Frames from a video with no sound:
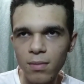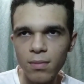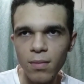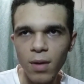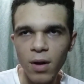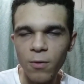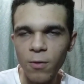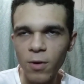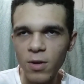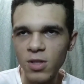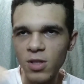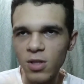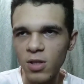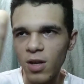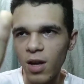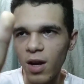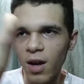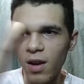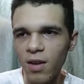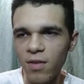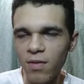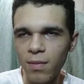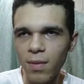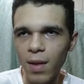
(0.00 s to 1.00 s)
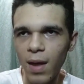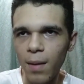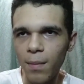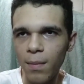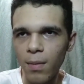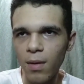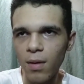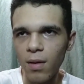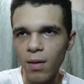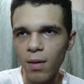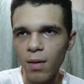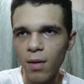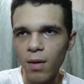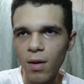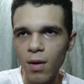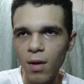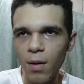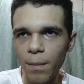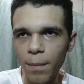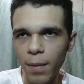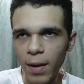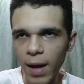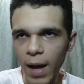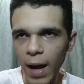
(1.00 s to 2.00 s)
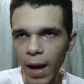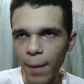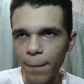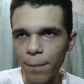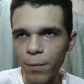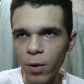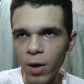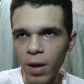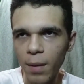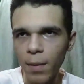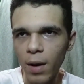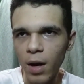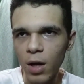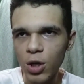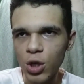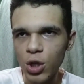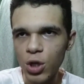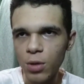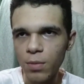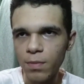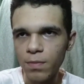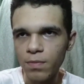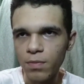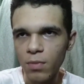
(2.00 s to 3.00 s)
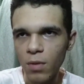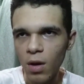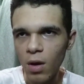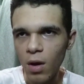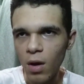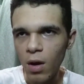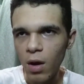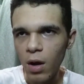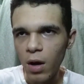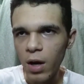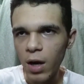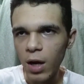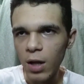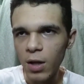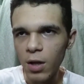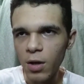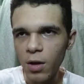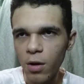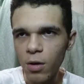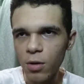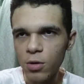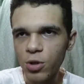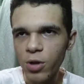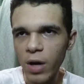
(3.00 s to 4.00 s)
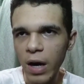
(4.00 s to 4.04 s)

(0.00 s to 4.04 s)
My rings are not even that big. But yeah, pretty much. Colongo